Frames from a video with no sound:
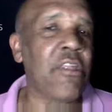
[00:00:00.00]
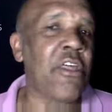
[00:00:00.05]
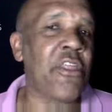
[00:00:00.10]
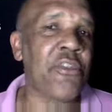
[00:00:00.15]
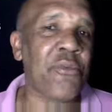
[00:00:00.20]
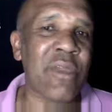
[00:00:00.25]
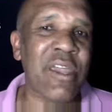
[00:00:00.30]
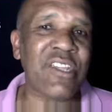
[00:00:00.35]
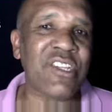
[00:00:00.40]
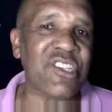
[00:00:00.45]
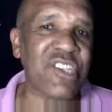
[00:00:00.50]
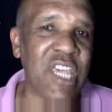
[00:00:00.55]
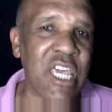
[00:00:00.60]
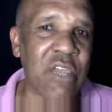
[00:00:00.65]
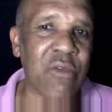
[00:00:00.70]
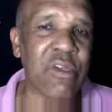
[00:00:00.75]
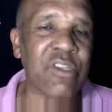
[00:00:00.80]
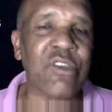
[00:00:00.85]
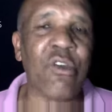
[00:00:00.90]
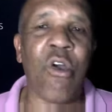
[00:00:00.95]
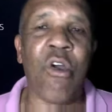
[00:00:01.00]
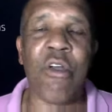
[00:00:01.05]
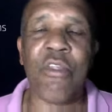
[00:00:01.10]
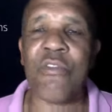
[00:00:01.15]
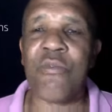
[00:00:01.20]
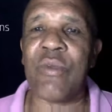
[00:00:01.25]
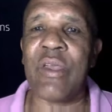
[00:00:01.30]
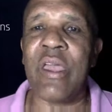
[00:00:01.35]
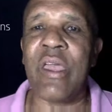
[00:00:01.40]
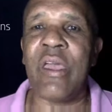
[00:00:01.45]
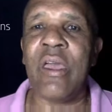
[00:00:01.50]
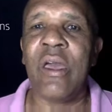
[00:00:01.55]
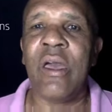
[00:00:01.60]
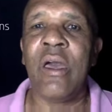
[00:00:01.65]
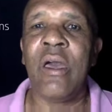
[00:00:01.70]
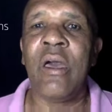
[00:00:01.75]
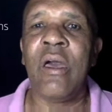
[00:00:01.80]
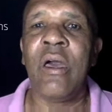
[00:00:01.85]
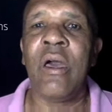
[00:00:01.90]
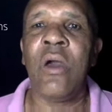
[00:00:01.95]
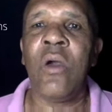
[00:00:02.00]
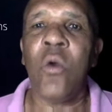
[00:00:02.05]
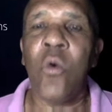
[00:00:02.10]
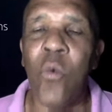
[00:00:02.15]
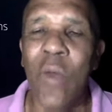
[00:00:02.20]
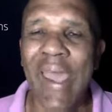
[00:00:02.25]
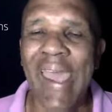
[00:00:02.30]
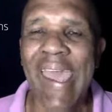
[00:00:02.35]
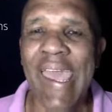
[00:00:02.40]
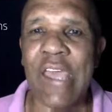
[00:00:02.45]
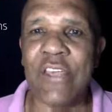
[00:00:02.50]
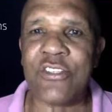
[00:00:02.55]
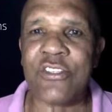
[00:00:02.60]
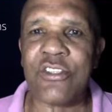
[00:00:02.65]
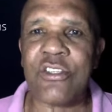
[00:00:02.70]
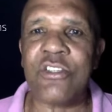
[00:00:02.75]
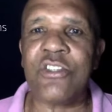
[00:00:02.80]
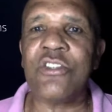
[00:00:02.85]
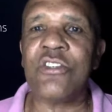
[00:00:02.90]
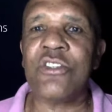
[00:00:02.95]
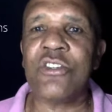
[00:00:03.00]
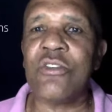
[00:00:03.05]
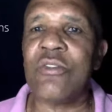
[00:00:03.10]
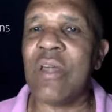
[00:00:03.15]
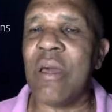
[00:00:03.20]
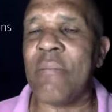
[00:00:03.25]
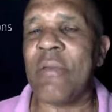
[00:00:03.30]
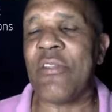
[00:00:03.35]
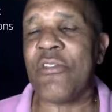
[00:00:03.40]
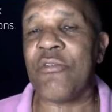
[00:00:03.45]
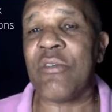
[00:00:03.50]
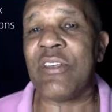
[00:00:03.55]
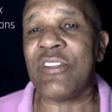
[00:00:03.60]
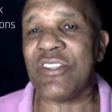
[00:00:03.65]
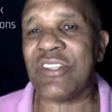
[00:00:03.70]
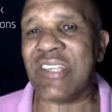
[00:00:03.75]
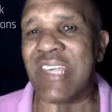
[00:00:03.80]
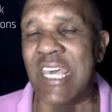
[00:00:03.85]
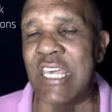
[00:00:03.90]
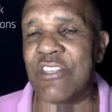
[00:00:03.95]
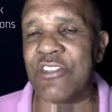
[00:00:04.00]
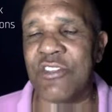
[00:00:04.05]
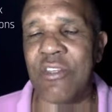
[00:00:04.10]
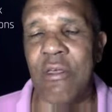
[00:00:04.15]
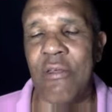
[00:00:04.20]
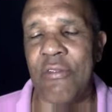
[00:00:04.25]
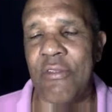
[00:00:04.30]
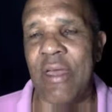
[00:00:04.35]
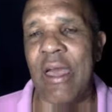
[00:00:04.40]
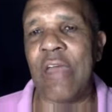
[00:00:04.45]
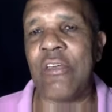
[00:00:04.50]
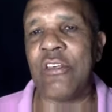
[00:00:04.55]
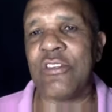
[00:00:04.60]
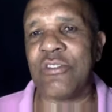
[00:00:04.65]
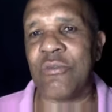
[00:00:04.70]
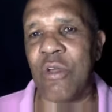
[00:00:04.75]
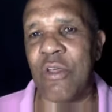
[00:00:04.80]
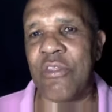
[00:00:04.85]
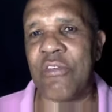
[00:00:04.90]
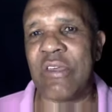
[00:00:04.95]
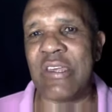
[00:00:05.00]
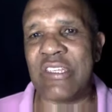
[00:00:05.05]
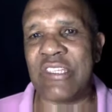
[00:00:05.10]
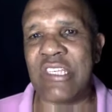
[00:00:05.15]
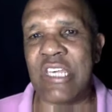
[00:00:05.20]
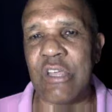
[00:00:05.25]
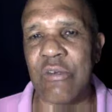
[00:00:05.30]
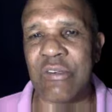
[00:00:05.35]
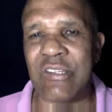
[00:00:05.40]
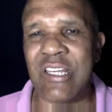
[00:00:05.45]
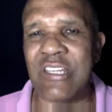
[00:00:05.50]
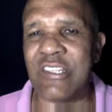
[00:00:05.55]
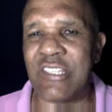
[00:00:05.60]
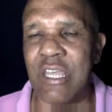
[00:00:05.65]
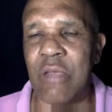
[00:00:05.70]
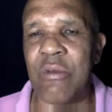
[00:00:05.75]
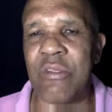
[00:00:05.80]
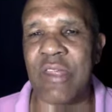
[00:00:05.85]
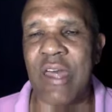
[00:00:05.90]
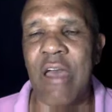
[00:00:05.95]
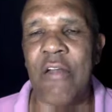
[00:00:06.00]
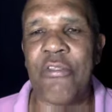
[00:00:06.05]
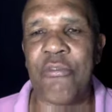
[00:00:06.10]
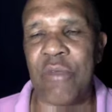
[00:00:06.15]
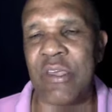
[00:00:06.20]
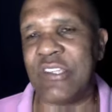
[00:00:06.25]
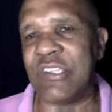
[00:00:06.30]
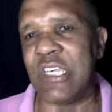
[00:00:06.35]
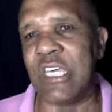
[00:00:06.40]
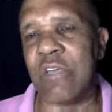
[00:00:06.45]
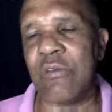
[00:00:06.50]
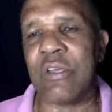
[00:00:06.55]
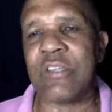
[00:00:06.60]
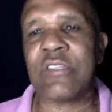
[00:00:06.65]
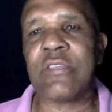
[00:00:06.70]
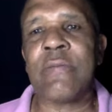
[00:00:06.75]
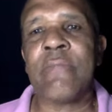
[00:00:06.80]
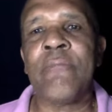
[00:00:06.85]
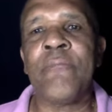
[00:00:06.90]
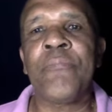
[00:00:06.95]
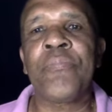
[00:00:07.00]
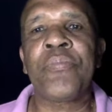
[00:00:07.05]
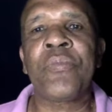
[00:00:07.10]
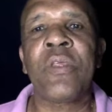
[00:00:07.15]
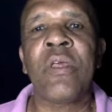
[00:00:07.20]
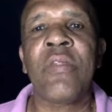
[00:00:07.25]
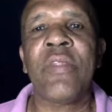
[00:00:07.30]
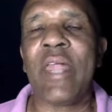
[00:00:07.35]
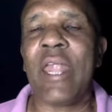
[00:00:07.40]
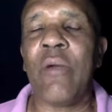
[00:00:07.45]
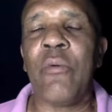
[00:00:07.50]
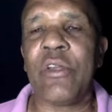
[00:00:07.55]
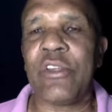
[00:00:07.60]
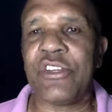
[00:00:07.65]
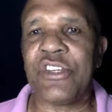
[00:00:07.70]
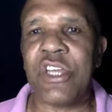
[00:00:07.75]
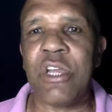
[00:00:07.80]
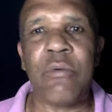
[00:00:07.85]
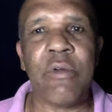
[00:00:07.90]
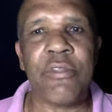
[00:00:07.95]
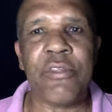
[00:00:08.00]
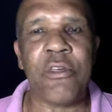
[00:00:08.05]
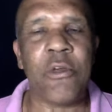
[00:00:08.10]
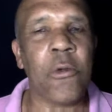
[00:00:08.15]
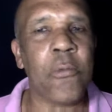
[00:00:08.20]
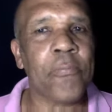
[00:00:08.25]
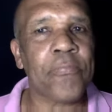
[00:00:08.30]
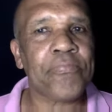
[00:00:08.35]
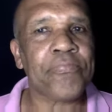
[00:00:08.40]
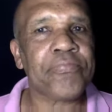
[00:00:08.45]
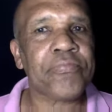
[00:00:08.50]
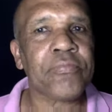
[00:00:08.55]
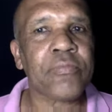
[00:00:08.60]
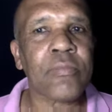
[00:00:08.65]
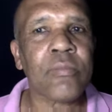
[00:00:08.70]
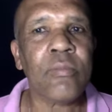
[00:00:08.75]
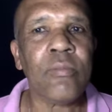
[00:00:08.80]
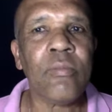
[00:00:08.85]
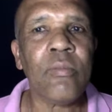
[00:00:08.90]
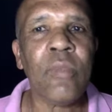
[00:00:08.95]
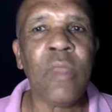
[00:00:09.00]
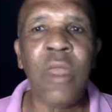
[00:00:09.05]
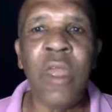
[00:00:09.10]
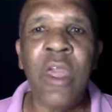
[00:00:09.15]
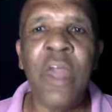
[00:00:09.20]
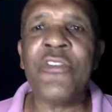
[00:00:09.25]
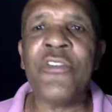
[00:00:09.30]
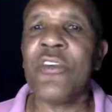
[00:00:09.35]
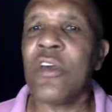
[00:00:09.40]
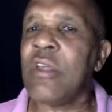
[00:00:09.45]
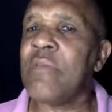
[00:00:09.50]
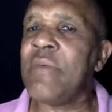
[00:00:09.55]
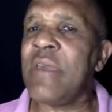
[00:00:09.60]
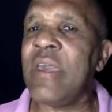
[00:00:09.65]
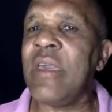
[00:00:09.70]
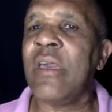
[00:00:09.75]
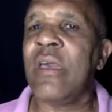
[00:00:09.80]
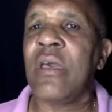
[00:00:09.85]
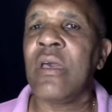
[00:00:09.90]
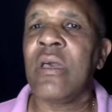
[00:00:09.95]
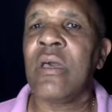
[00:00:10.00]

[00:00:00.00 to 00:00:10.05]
the three secrets are three ways to I mean, three skits. I use the word three secrets. Let's stay with that. Three secrets that I want to share with you. It's going to be,